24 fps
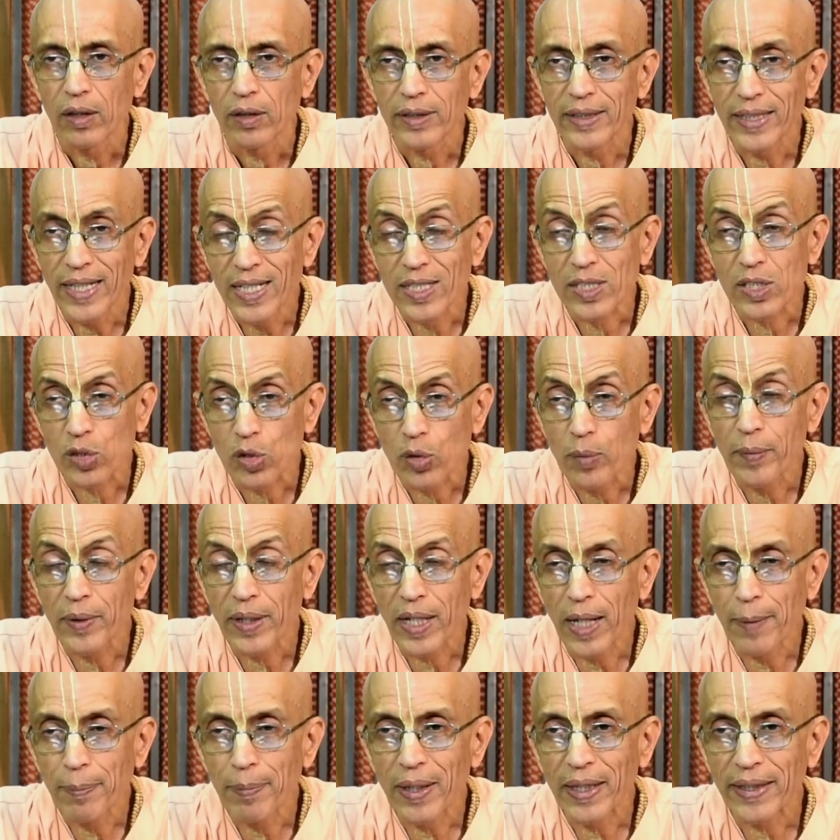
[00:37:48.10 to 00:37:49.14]
Yes, you may
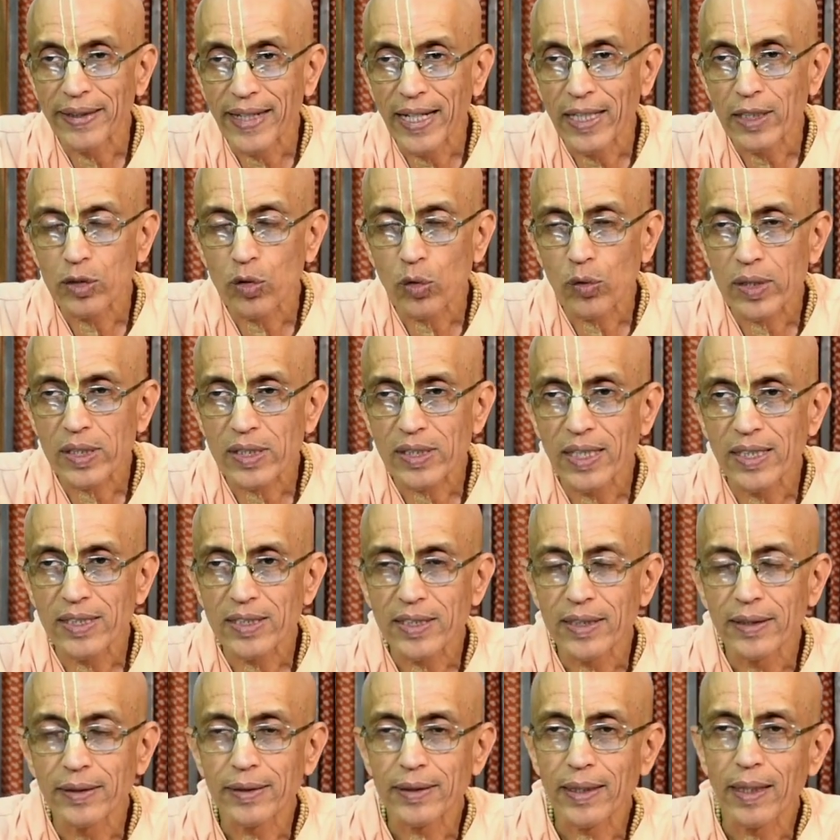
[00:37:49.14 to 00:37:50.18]
not be attached to results
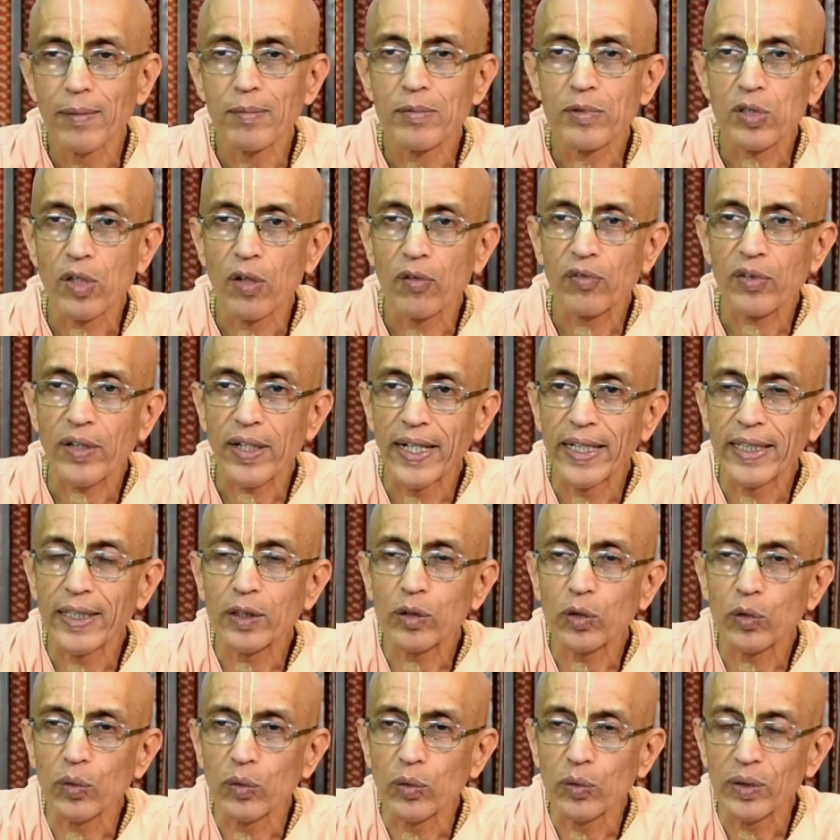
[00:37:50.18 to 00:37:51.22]
in terms of trying
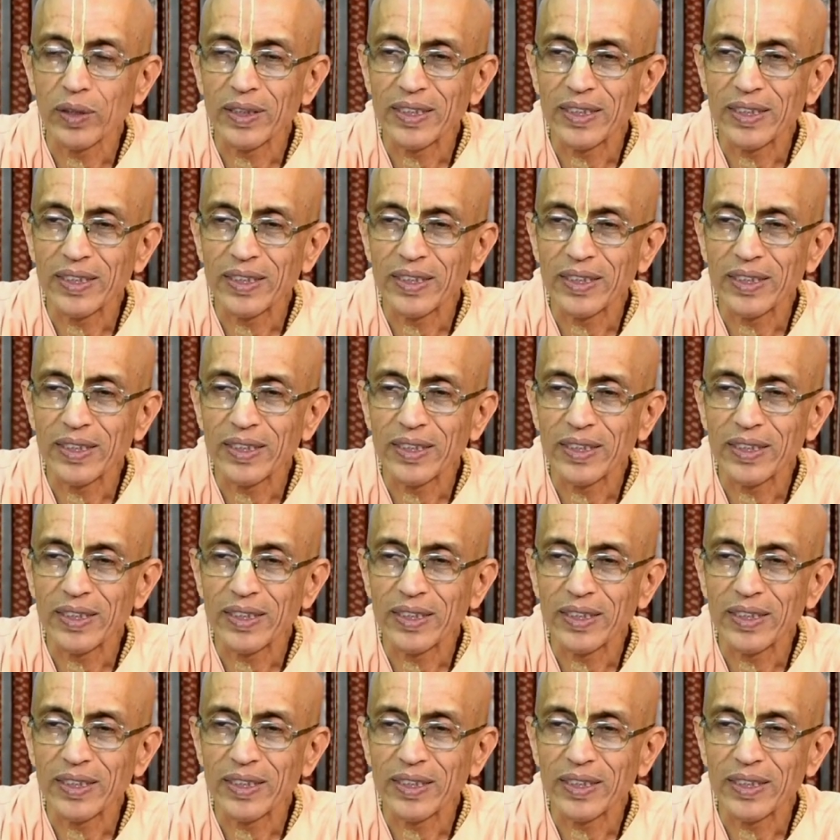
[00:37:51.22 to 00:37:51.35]
to